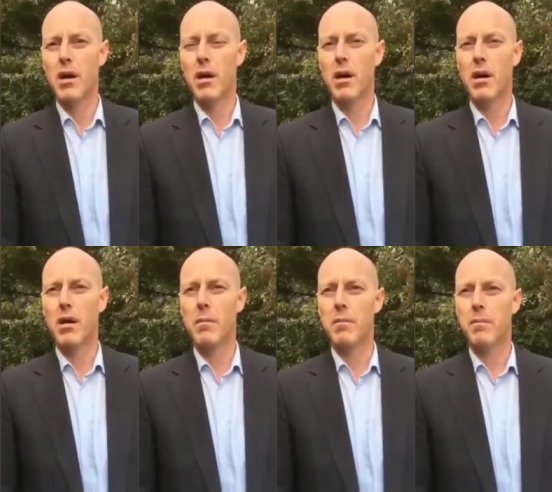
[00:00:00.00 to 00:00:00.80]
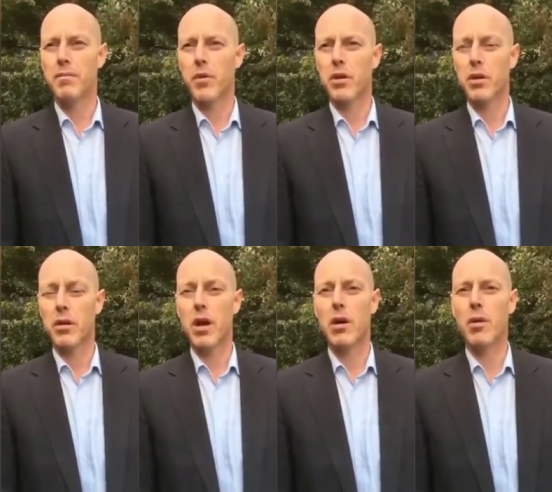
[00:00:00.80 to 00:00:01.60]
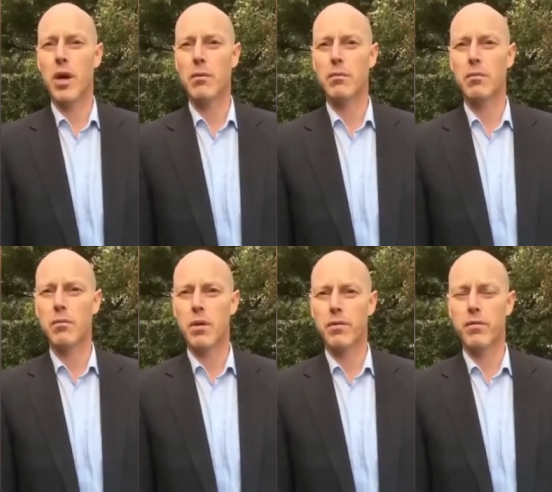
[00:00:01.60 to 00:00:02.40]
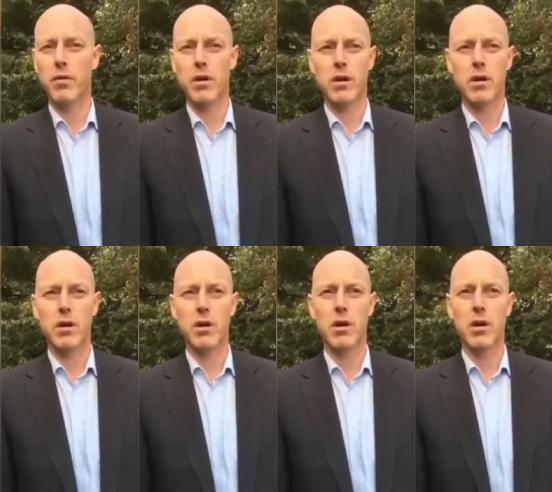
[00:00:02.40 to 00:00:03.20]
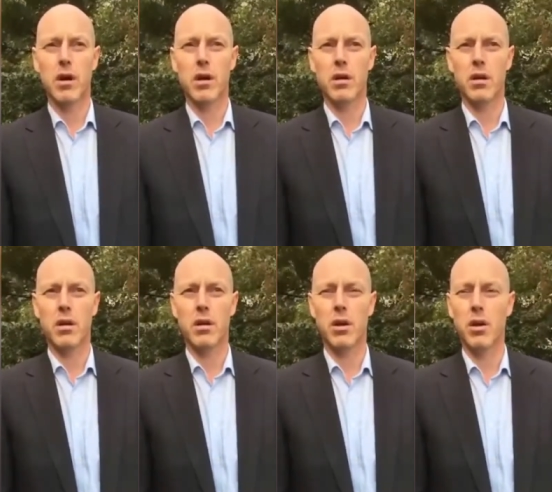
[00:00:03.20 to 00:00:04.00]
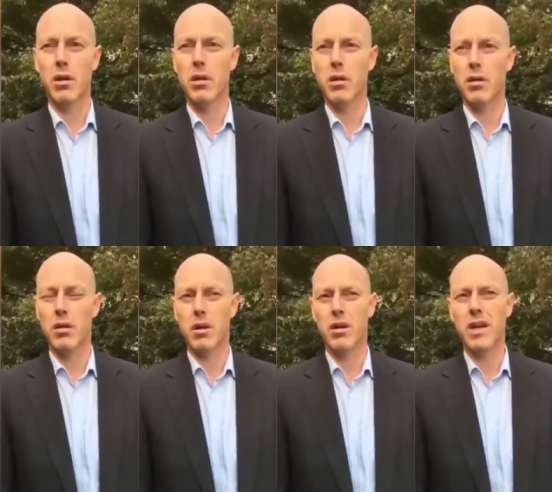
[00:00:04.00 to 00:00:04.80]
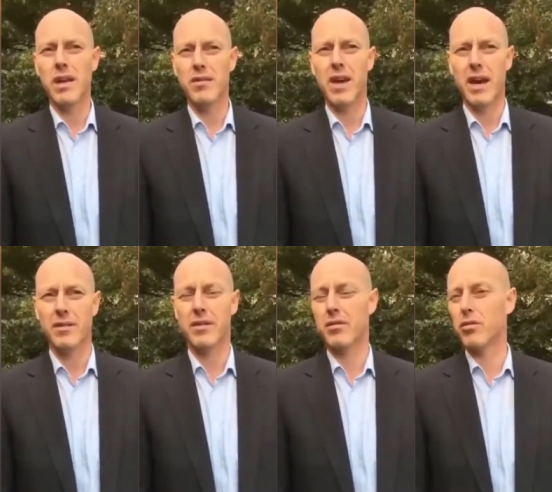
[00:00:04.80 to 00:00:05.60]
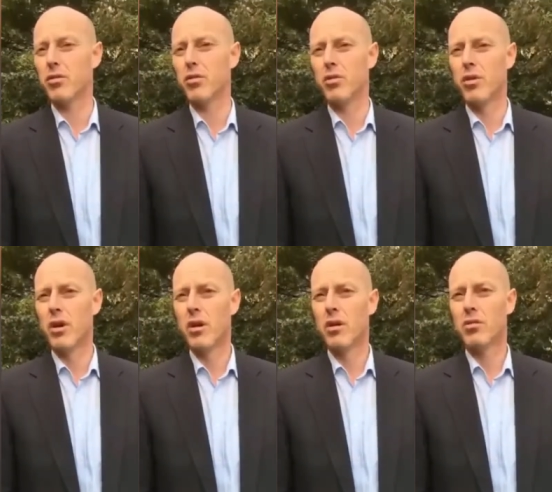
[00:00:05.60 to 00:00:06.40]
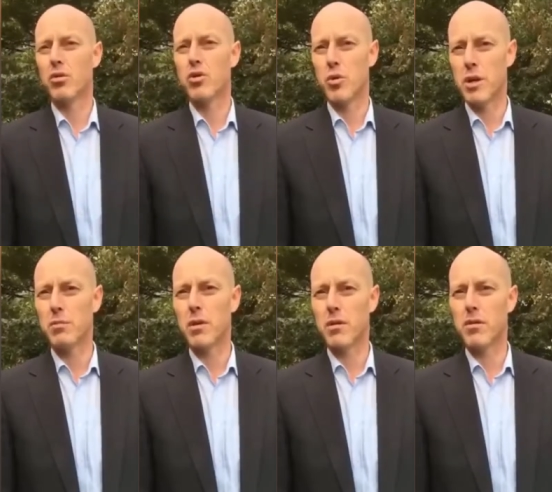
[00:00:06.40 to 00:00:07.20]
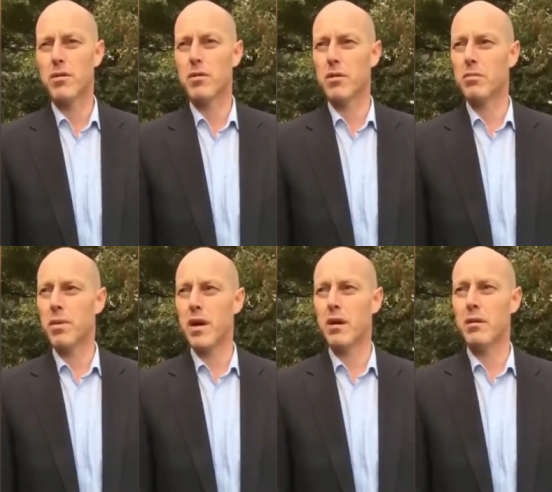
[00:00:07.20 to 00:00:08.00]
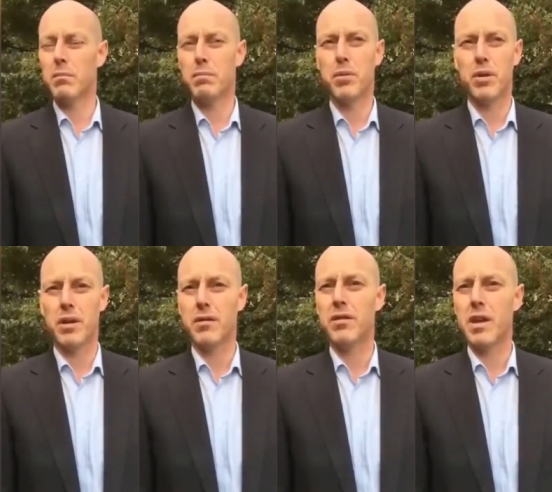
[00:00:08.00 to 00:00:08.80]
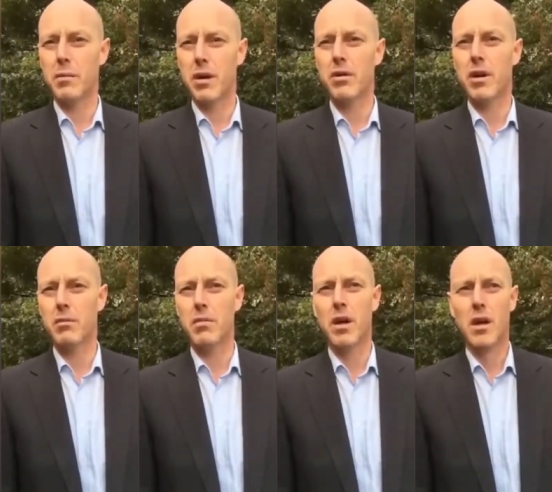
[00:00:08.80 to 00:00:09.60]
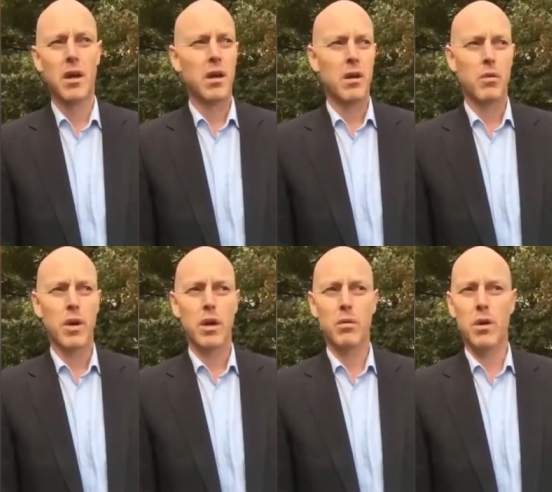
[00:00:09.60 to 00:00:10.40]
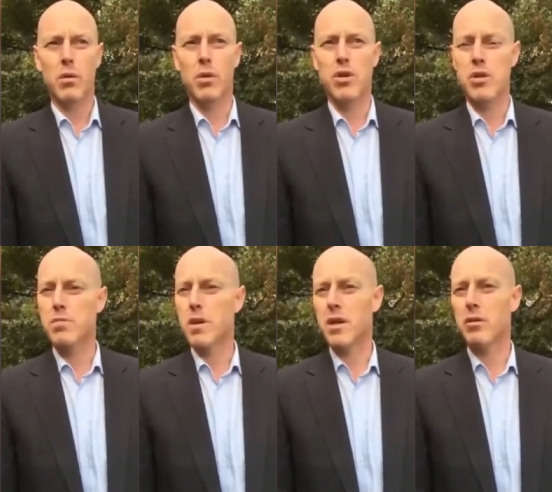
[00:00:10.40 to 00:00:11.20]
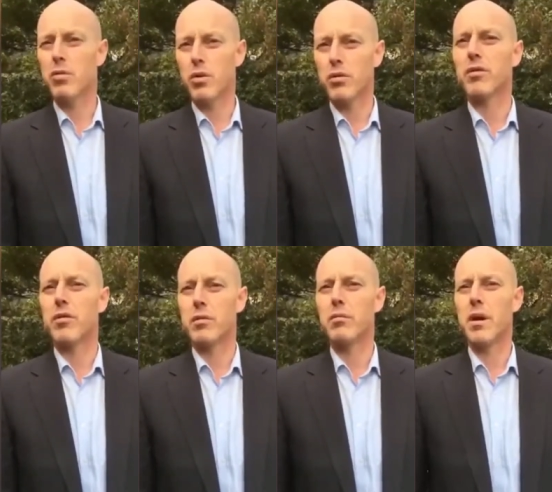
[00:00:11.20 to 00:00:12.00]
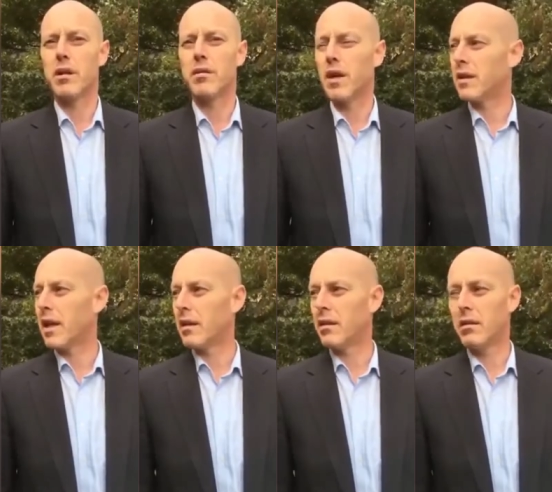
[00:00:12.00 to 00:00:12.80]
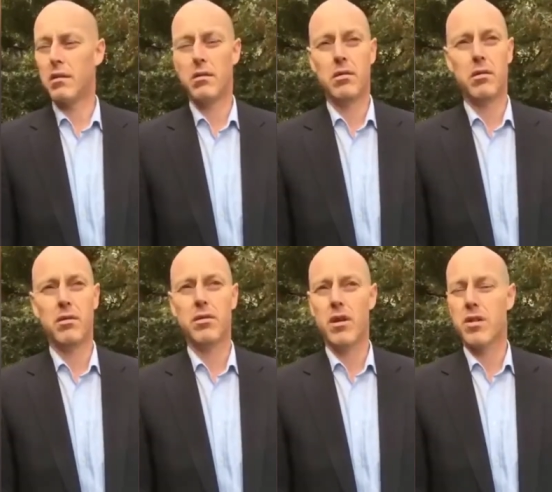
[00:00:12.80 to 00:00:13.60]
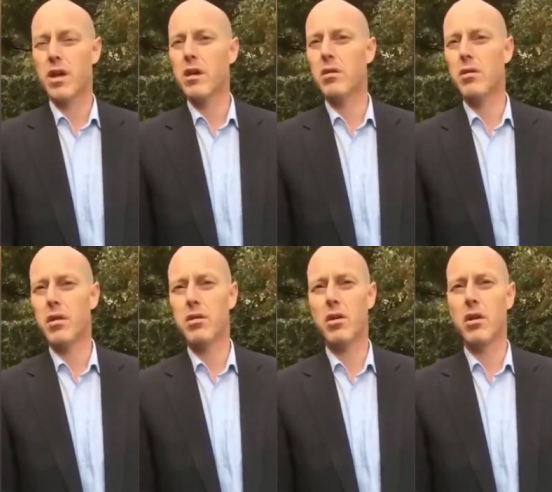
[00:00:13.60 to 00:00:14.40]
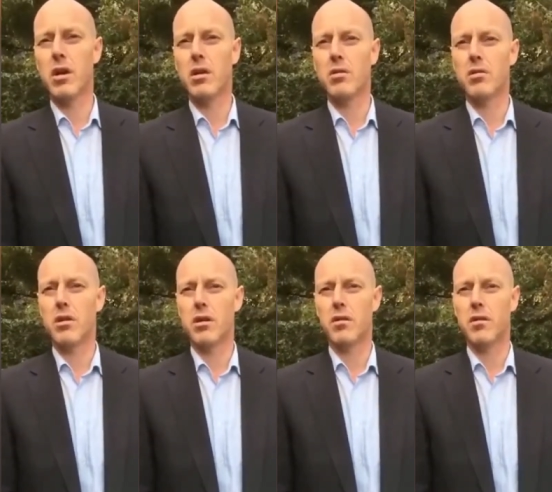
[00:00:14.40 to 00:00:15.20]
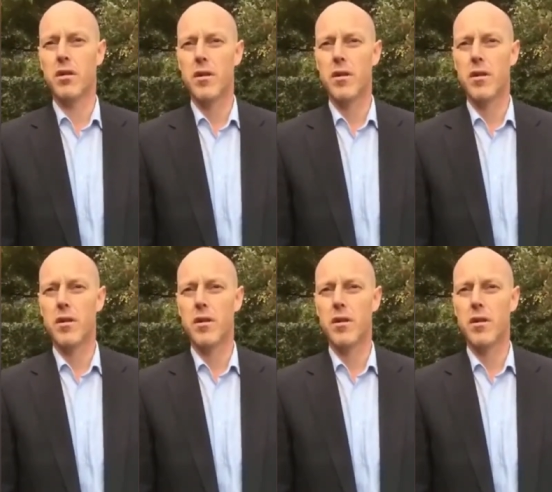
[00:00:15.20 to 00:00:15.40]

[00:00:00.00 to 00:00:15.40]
um, not allowing him uh, a, uh, a, uh, a, an easy access to to treatment, by putting a stigma on him we, we, we just made it worse by this. And then you start thinking, you start talking, you start